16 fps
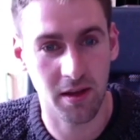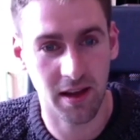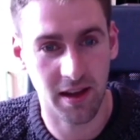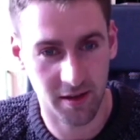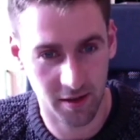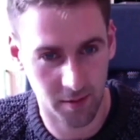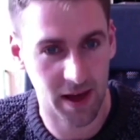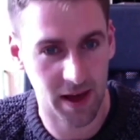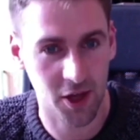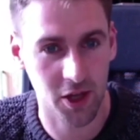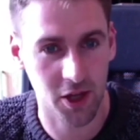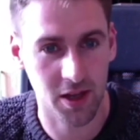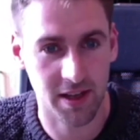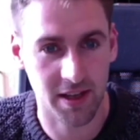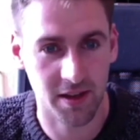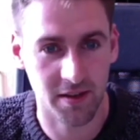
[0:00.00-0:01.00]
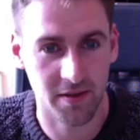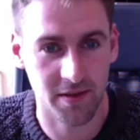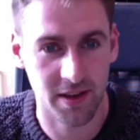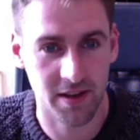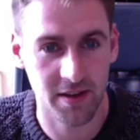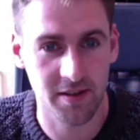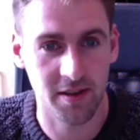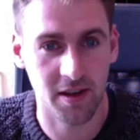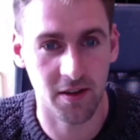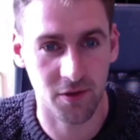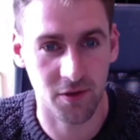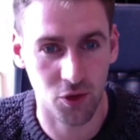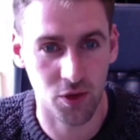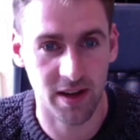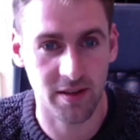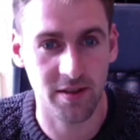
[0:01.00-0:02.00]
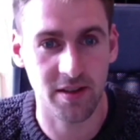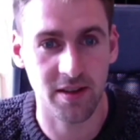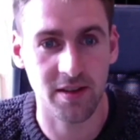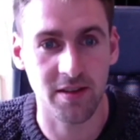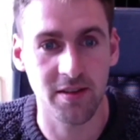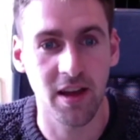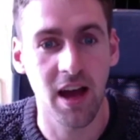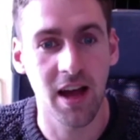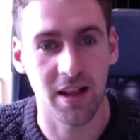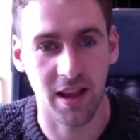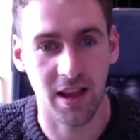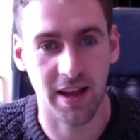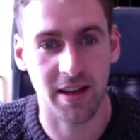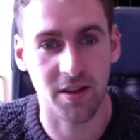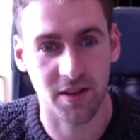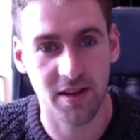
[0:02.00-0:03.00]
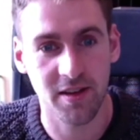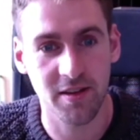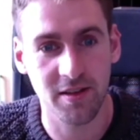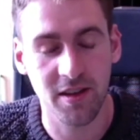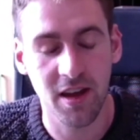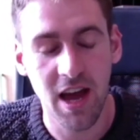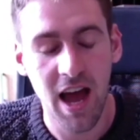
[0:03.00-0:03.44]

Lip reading: especially in the face of crises like this.